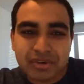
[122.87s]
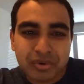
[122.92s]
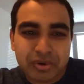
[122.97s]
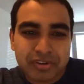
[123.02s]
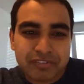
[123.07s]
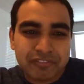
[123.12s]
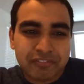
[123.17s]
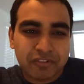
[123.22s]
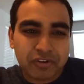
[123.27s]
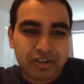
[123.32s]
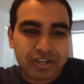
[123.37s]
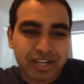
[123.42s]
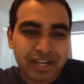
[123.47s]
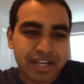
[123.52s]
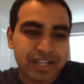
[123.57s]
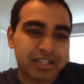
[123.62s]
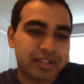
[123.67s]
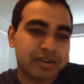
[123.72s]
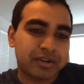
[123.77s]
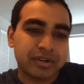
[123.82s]
going for it
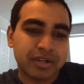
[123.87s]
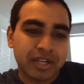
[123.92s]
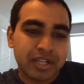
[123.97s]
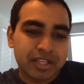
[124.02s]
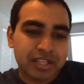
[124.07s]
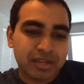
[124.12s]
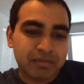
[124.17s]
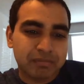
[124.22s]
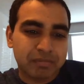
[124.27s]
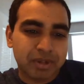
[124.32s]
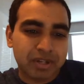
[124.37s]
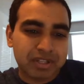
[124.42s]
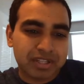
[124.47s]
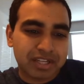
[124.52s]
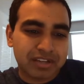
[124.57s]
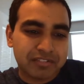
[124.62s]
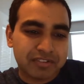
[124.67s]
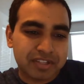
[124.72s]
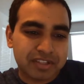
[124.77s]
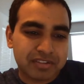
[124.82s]
either. The bulk
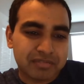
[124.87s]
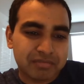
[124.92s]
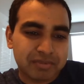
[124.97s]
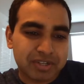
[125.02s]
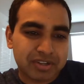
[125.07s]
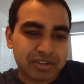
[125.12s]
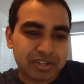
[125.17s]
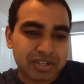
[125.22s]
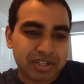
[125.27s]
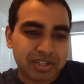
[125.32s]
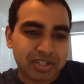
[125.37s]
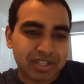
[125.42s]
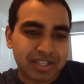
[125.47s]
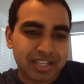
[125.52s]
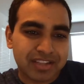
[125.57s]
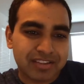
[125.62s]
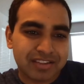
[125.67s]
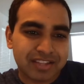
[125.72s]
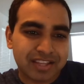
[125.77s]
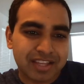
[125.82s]
of its material
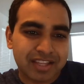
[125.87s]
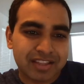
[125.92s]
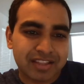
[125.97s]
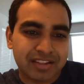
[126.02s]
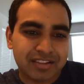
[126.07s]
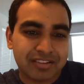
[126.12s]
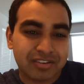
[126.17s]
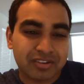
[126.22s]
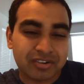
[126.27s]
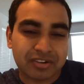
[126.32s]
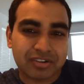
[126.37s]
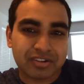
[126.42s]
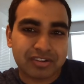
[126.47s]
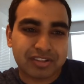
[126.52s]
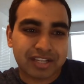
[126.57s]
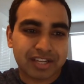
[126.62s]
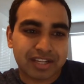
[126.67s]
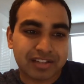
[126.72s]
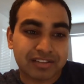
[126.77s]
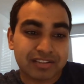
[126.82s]
is in the circle
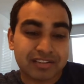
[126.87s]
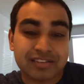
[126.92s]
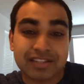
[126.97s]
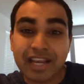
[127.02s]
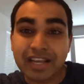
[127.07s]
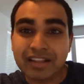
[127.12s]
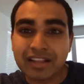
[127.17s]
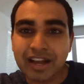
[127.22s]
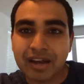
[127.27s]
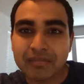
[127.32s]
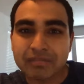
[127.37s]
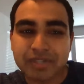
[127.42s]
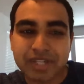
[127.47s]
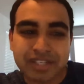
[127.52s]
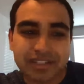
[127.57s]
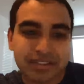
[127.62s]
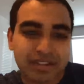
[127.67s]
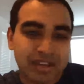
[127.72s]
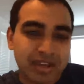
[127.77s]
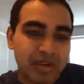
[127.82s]
style style
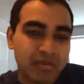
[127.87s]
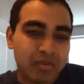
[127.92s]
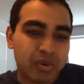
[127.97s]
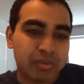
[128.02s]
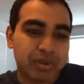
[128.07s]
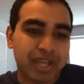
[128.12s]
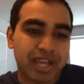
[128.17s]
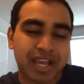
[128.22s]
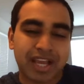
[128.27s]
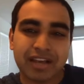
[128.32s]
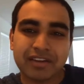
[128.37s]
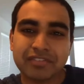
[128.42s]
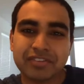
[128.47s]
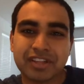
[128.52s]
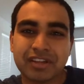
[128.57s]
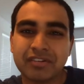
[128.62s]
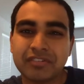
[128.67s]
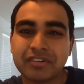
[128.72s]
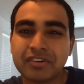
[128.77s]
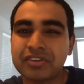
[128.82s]
object, where we have
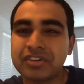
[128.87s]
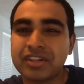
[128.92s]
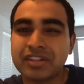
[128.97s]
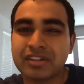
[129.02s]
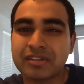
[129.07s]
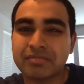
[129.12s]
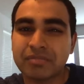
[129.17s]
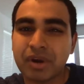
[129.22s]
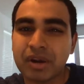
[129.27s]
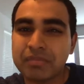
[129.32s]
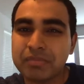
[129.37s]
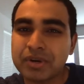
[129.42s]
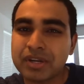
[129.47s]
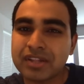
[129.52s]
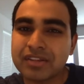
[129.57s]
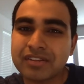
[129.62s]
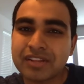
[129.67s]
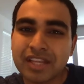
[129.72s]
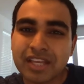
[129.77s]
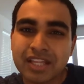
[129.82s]
some of our CSS
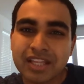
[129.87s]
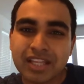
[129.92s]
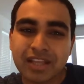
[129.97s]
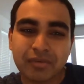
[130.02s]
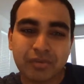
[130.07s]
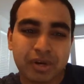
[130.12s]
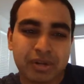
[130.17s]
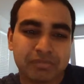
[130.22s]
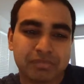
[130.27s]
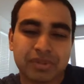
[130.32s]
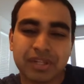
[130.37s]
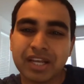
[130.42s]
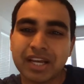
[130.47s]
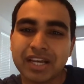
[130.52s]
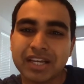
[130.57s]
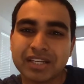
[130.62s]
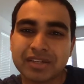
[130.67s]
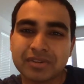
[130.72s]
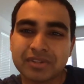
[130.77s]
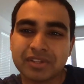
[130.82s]
properties that we want to
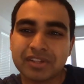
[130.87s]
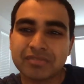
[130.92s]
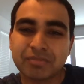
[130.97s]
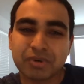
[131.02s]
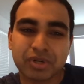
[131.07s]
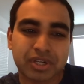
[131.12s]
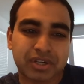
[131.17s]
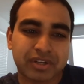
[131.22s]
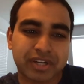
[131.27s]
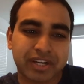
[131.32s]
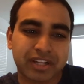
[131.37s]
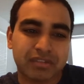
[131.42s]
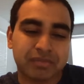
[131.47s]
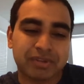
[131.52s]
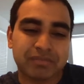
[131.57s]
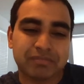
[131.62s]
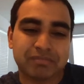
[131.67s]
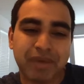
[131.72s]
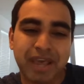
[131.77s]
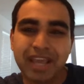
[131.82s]
apply to this particular
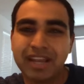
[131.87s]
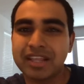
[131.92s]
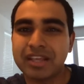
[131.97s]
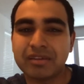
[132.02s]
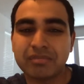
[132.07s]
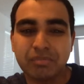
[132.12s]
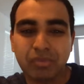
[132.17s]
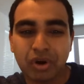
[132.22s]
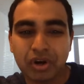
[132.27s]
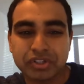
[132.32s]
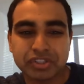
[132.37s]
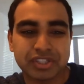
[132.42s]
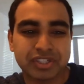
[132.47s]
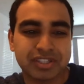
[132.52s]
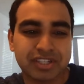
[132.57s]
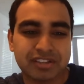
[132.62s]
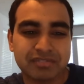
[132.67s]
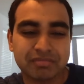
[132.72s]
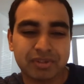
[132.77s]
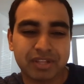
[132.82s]
element, padding, margin,
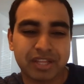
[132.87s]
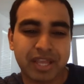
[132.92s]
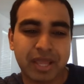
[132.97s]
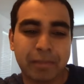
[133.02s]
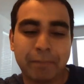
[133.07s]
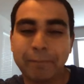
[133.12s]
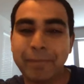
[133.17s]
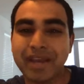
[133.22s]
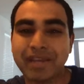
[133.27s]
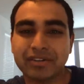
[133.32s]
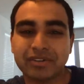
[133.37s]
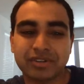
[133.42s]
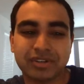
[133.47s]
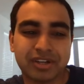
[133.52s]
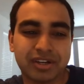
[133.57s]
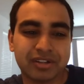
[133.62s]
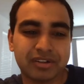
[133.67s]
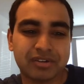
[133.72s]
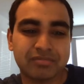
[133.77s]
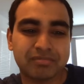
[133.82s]
display, background
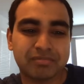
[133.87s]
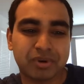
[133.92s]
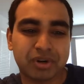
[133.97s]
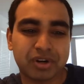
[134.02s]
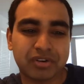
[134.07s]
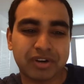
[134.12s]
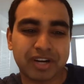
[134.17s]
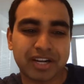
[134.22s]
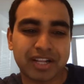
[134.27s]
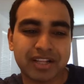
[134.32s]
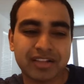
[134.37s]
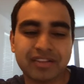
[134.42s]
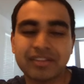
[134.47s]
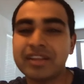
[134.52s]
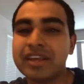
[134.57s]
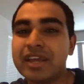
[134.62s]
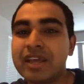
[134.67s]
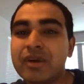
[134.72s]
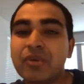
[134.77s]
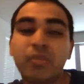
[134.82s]
color, border radius,
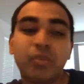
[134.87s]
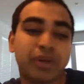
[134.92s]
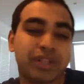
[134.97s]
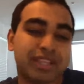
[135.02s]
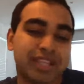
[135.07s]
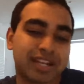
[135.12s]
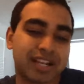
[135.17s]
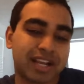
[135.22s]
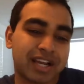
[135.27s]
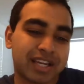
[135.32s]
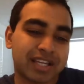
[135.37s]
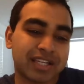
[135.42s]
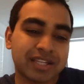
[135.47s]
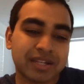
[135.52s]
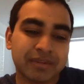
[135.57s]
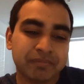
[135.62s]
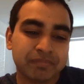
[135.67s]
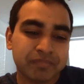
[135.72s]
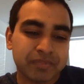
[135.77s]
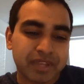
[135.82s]
width, and height.
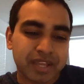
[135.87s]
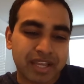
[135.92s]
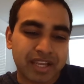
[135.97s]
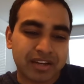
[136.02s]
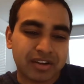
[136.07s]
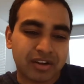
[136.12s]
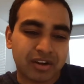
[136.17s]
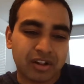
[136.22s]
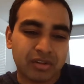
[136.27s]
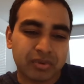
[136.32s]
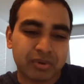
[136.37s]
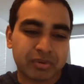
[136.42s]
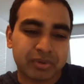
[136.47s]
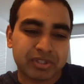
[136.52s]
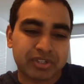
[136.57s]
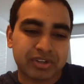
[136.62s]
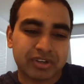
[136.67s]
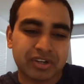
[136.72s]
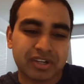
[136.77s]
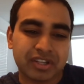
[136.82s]
And all we're
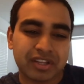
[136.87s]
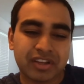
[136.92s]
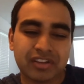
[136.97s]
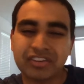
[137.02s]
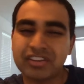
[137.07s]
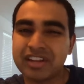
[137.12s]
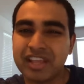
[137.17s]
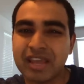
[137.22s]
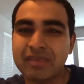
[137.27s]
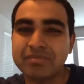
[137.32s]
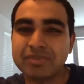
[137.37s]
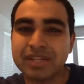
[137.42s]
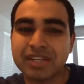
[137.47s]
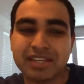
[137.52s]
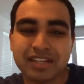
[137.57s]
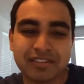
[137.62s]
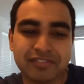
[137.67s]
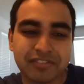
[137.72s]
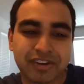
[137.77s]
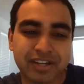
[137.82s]
returning is an empty
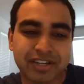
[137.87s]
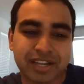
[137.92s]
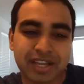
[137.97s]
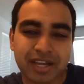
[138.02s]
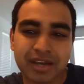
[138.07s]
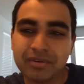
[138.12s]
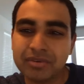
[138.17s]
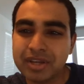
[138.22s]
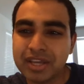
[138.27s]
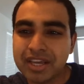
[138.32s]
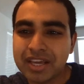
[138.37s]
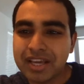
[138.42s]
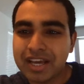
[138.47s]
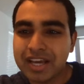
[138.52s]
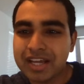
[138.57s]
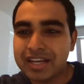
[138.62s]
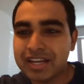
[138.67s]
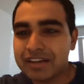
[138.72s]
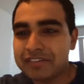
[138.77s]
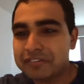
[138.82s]
div right now.
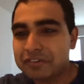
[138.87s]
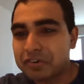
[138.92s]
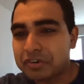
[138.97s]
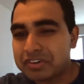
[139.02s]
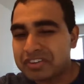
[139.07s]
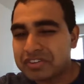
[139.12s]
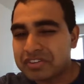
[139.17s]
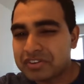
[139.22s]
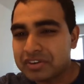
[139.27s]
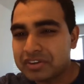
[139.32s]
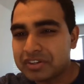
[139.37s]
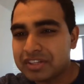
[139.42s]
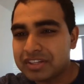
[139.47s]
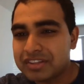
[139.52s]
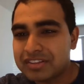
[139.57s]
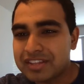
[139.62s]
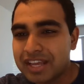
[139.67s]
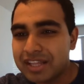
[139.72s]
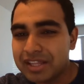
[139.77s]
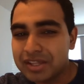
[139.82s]
And of course our circle
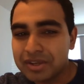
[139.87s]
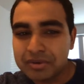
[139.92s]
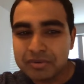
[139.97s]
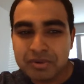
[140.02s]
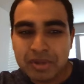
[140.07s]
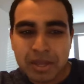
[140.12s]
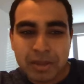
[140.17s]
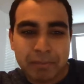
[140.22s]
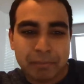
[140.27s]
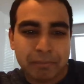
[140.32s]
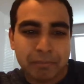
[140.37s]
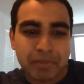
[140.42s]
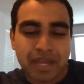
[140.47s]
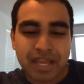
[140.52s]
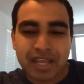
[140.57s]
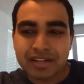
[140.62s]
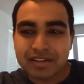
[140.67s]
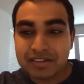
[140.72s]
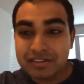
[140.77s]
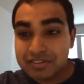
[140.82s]
is yellow
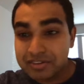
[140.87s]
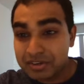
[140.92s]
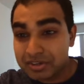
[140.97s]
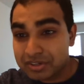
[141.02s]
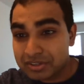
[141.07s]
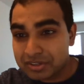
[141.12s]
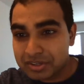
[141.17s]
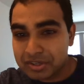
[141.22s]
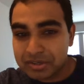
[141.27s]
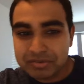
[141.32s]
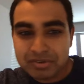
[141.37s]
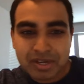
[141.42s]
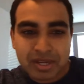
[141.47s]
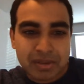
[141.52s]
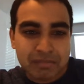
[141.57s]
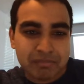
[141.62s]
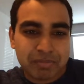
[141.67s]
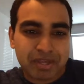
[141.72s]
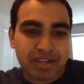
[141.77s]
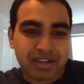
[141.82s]
and circular
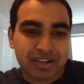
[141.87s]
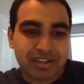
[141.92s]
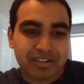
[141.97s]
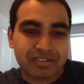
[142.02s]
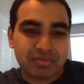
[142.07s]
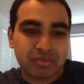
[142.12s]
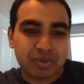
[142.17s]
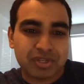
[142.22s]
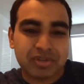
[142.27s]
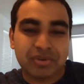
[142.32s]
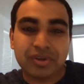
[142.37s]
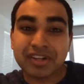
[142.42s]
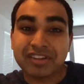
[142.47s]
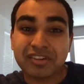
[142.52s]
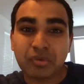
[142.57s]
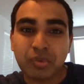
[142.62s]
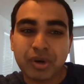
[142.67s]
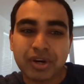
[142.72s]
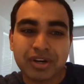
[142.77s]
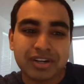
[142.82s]
because we took a
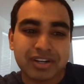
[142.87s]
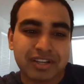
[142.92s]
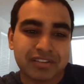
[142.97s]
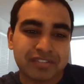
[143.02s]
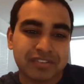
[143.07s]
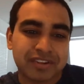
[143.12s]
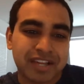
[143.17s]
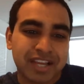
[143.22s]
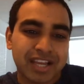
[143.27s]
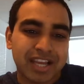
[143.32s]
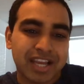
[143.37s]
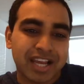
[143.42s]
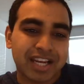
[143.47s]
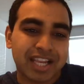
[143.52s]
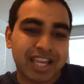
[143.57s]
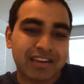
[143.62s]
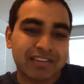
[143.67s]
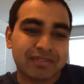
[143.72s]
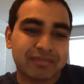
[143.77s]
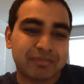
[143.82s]
square div
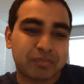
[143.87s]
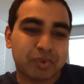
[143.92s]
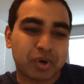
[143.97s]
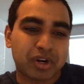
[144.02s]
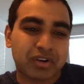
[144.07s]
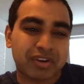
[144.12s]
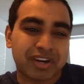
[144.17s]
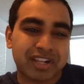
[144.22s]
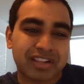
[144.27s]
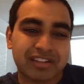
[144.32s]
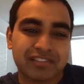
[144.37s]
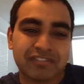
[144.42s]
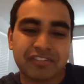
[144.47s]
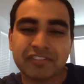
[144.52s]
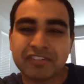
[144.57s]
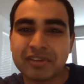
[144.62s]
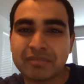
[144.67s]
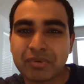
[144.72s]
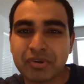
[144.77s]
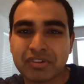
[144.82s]
and get up border radius of
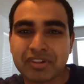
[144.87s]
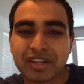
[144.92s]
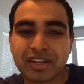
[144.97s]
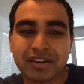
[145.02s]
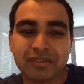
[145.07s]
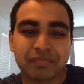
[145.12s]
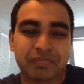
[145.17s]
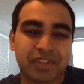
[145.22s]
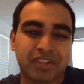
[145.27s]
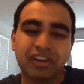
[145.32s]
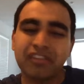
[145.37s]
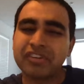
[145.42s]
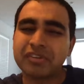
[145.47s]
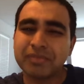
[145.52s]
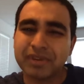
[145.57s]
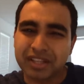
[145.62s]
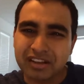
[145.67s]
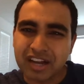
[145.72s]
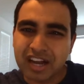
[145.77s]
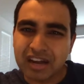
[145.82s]
50%. It's often
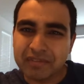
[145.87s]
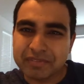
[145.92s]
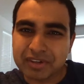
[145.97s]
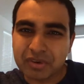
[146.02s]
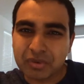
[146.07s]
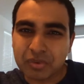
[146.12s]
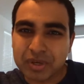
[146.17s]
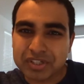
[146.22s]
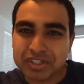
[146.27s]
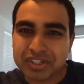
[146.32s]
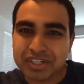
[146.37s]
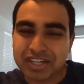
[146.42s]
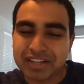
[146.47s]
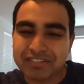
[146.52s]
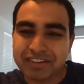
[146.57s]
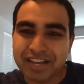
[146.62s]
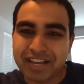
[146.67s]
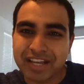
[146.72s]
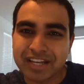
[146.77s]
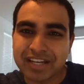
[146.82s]
been a common question
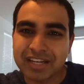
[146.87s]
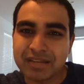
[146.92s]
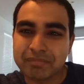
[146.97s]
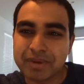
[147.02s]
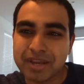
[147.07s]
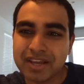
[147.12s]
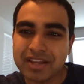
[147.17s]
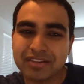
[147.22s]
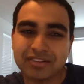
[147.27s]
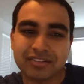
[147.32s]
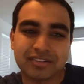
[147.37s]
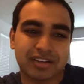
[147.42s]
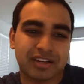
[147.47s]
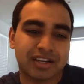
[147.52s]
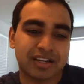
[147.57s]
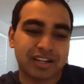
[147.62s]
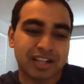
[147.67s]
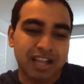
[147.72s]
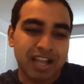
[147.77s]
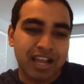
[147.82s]
I've had in the past
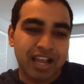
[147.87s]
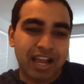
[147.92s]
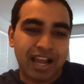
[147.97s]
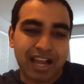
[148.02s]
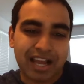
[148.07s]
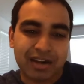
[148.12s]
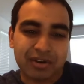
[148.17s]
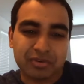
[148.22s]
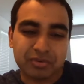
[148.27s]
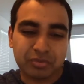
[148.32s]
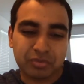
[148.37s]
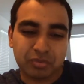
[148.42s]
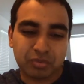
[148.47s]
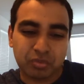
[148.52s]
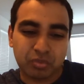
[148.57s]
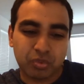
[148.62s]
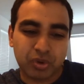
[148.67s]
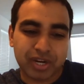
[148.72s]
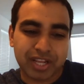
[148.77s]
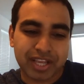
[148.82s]
on how
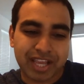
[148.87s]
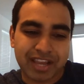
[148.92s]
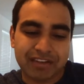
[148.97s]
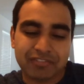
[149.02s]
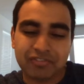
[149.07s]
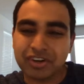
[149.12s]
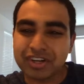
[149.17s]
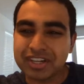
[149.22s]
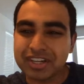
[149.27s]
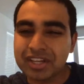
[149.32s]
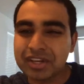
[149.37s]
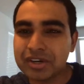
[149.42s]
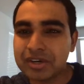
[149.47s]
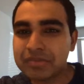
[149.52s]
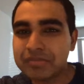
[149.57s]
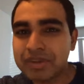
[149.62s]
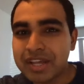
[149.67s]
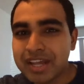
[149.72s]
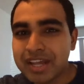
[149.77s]
what I have right here